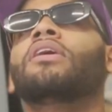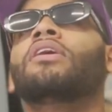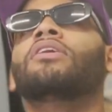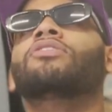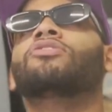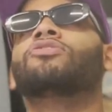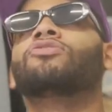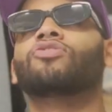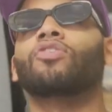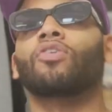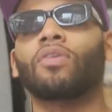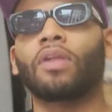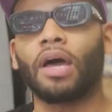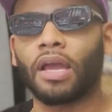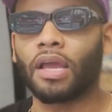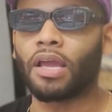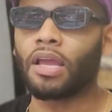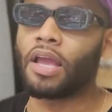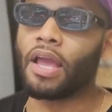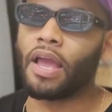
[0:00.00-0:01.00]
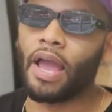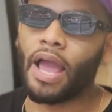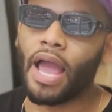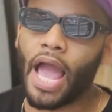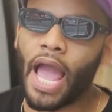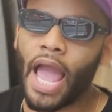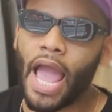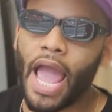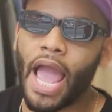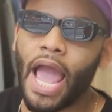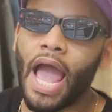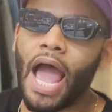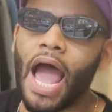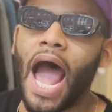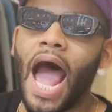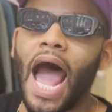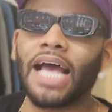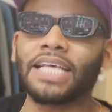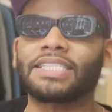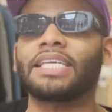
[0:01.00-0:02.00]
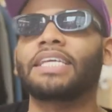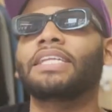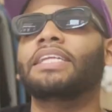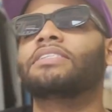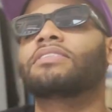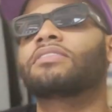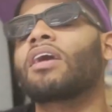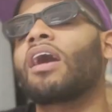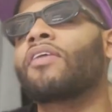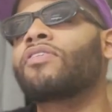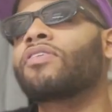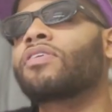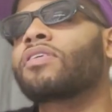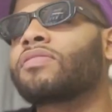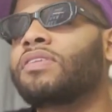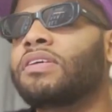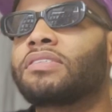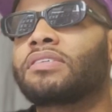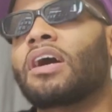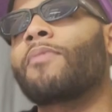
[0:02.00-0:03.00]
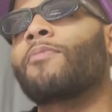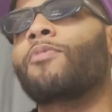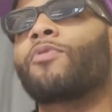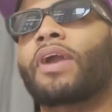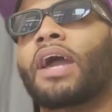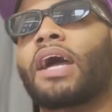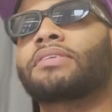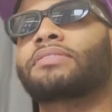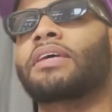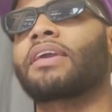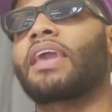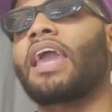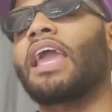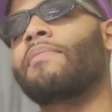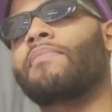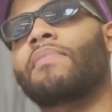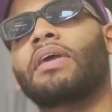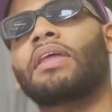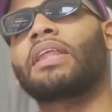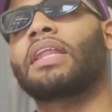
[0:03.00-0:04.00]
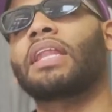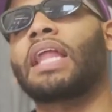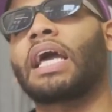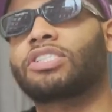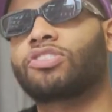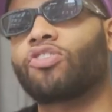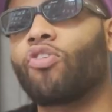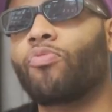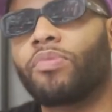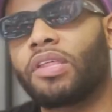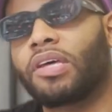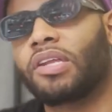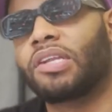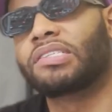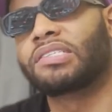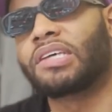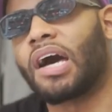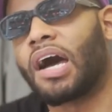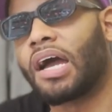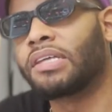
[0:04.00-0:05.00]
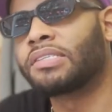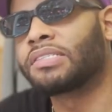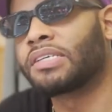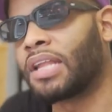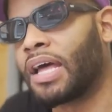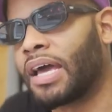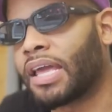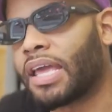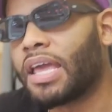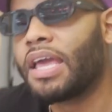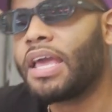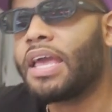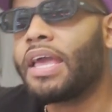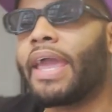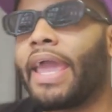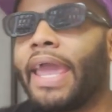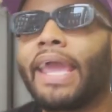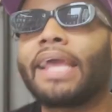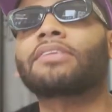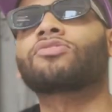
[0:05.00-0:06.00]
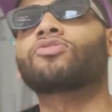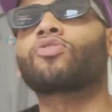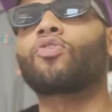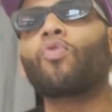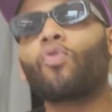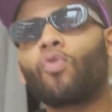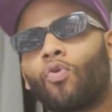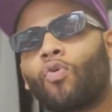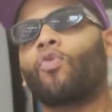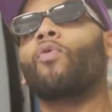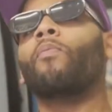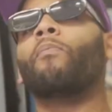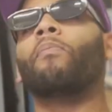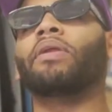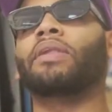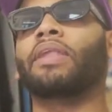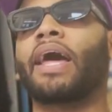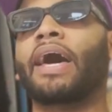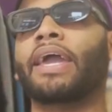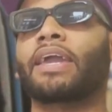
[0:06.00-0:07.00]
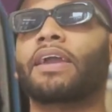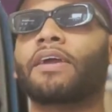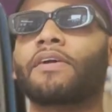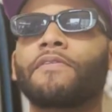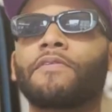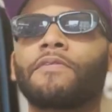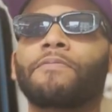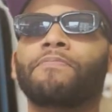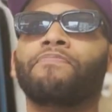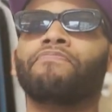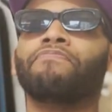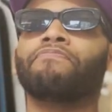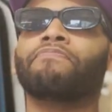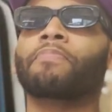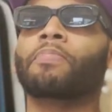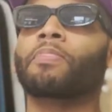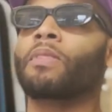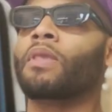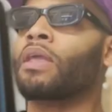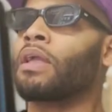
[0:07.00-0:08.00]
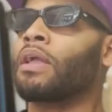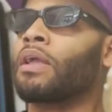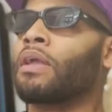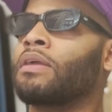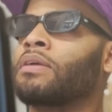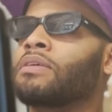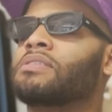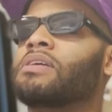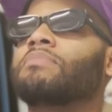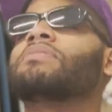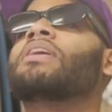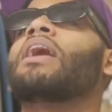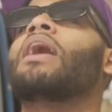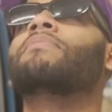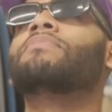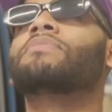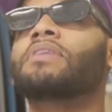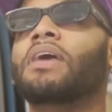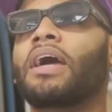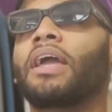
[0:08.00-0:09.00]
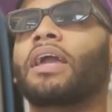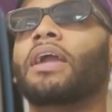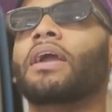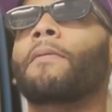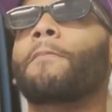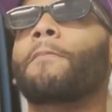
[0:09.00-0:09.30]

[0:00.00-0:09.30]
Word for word: So like I seen these couple cats that came in and like showed me their designs, and like it's cool, but like sometimes like